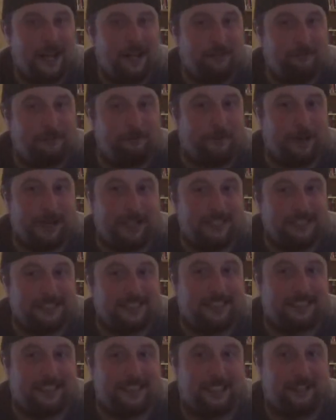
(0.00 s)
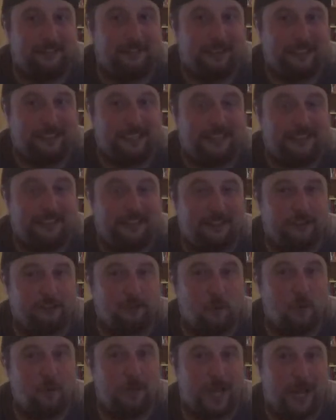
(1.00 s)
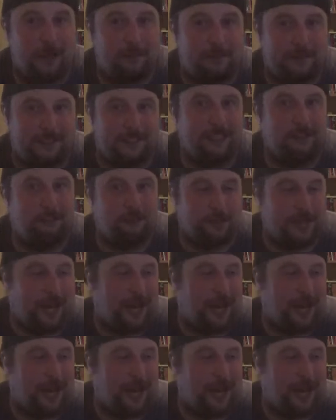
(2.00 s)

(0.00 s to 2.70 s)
fantasy series is that they're all kept secret,